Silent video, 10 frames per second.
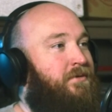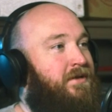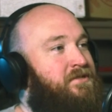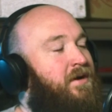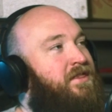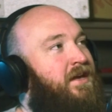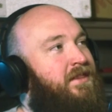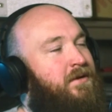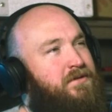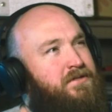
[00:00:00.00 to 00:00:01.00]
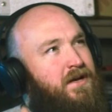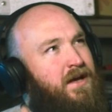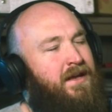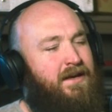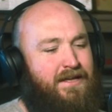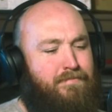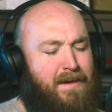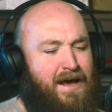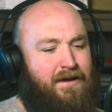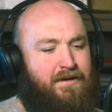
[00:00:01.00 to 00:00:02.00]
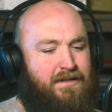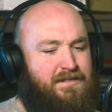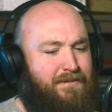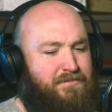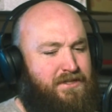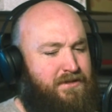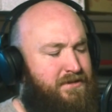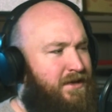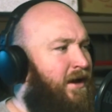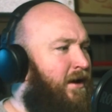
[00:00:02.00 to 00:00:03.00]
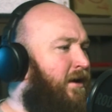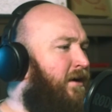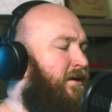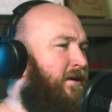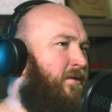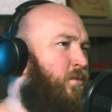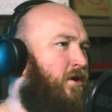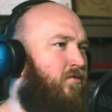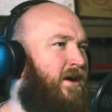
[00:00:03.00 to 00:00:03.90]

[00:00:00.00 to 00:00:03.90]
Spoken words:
to it. So I think there was, I think Lee Mack attempted a world